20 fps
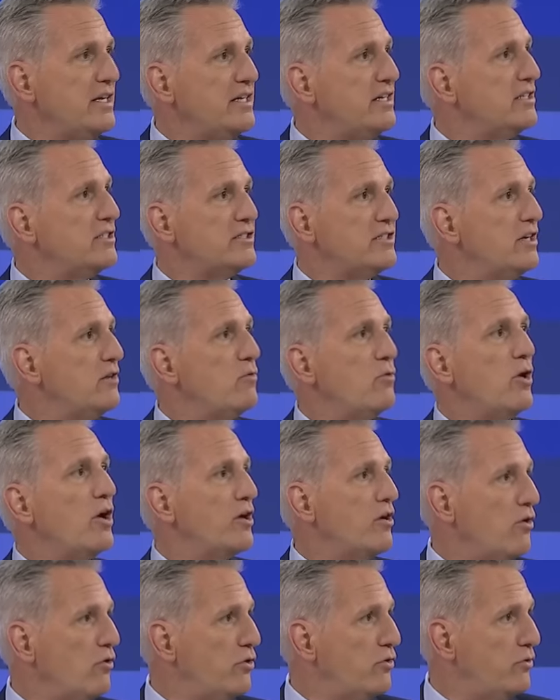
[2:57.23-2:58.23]
just didn't want to
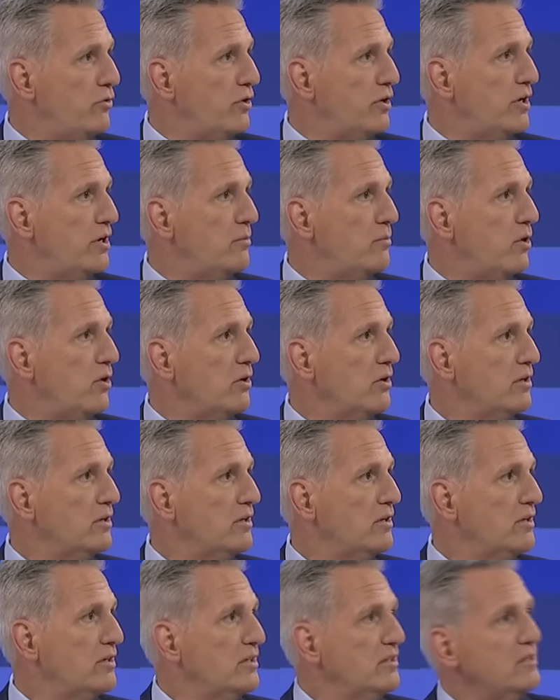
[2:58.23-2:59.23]
go through it anymore.
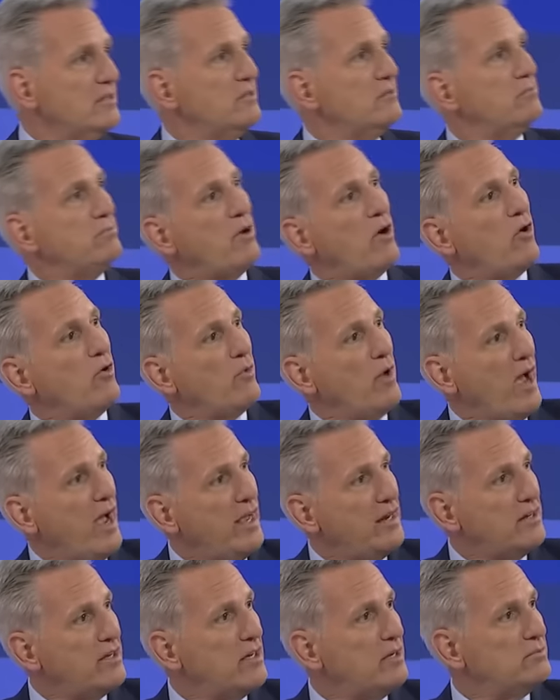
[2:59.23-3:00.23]
Paul
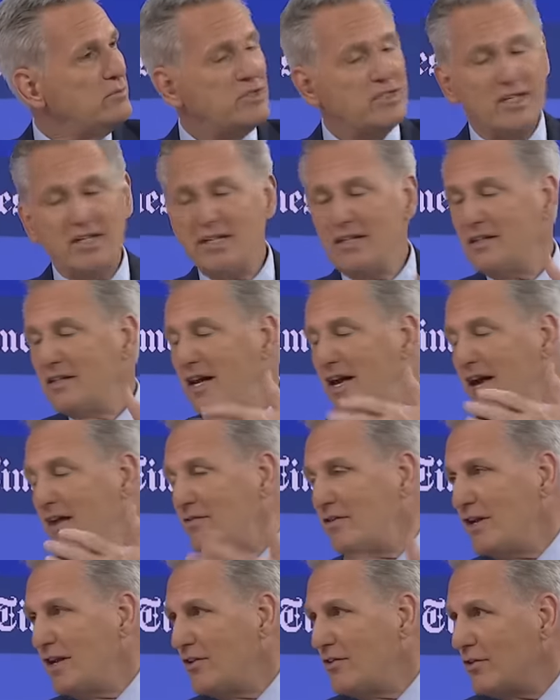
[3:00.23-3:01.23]
Ryan comes in, they
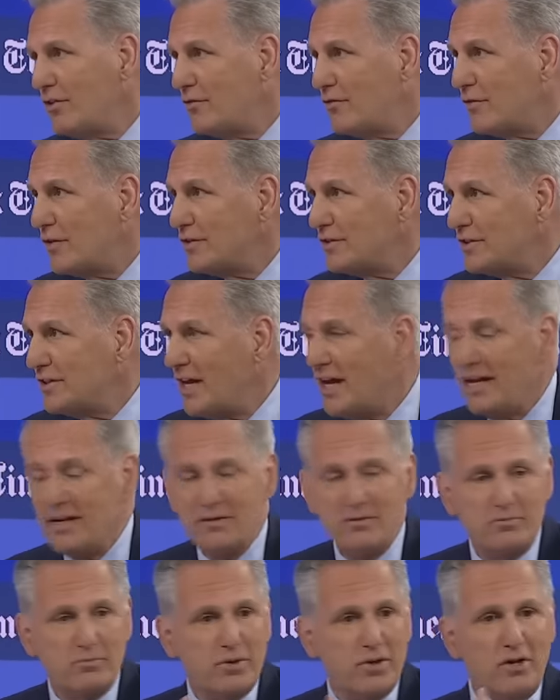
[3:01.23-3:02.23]
have dinner the first night,
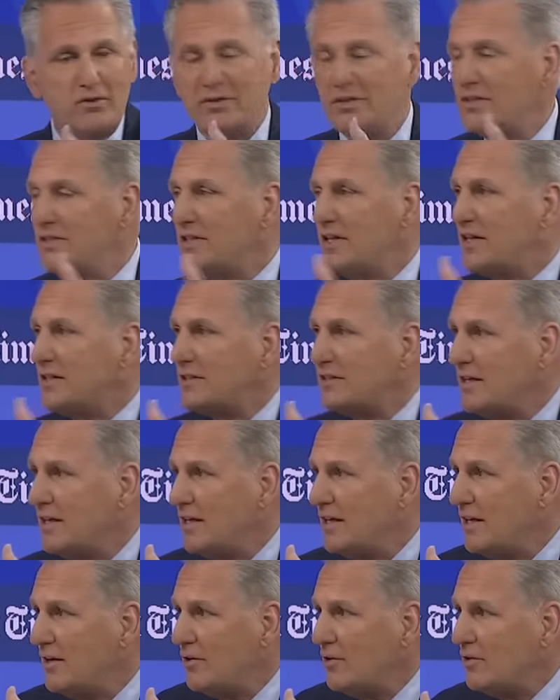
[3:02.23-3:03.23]
and Pelosi says,
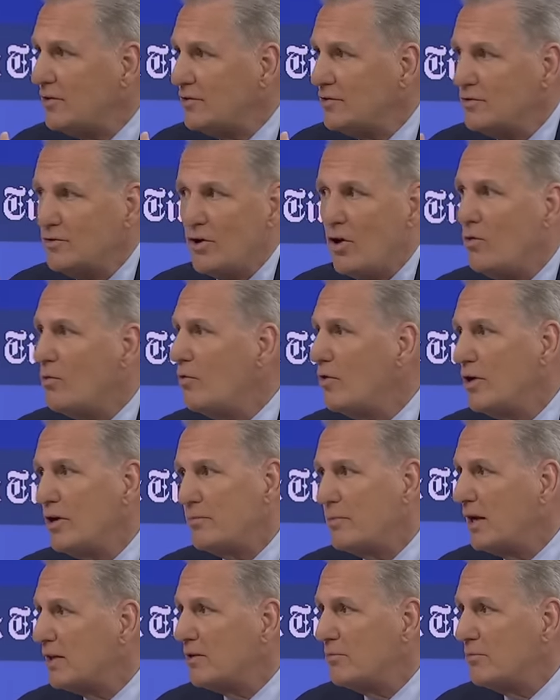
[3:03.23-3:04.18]
don't worry about